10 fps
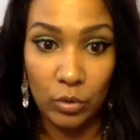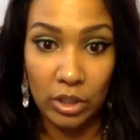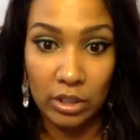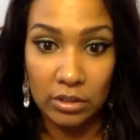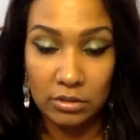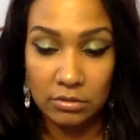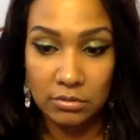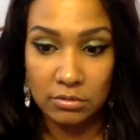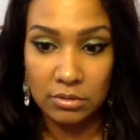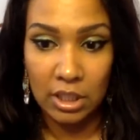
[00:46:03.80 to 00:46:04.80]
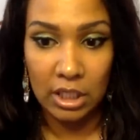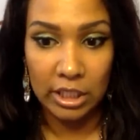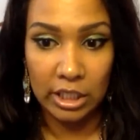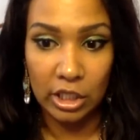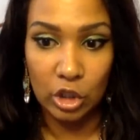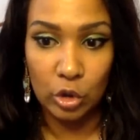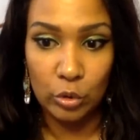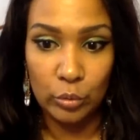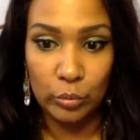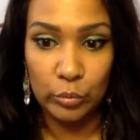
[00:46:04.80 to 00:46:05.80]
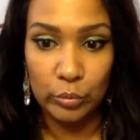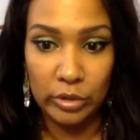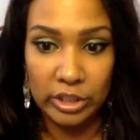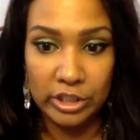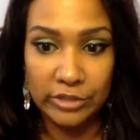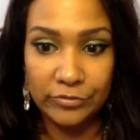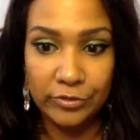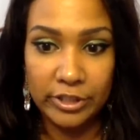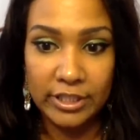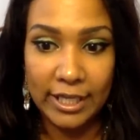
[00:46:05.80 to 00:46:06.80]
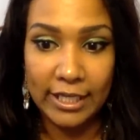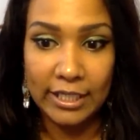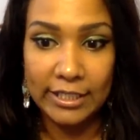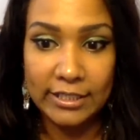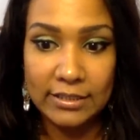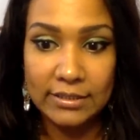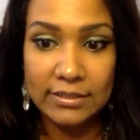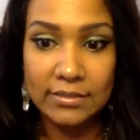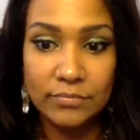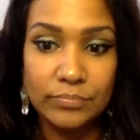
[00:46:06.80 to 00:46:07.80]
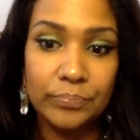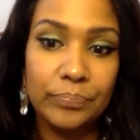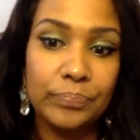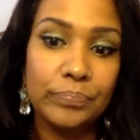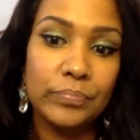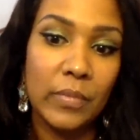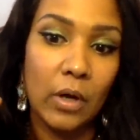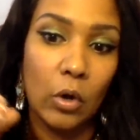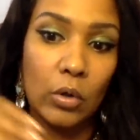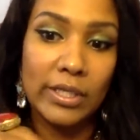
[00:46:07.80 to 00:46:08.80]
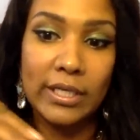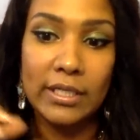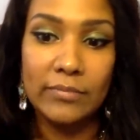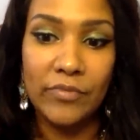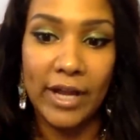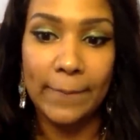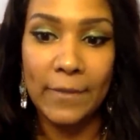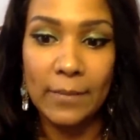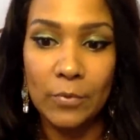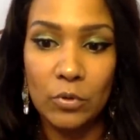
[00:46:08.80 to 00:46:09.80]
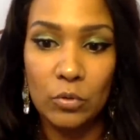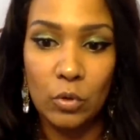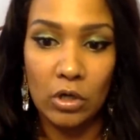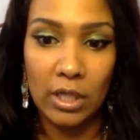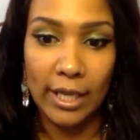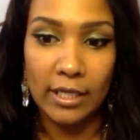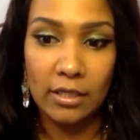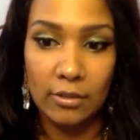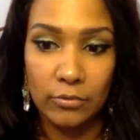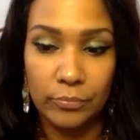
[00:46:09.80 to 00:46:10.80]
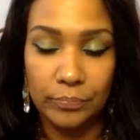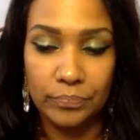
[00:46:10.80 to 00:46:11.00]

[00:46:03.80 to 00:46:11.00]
one. Get you a different alias. Only invite people who are like you.